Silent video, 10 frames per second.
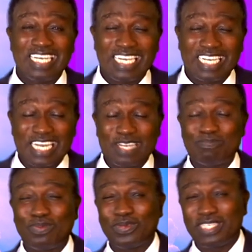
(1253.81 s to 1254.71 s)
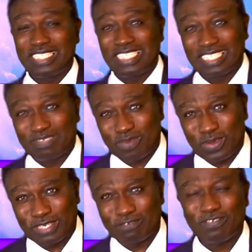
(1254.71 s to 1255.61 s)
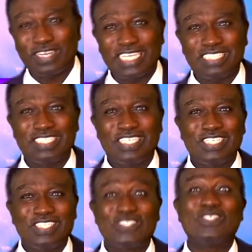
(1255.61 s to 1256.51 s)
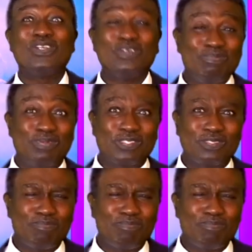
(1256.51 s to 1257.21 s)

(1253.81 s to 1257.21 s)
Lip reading: and I boarded the morning flight to Columbus.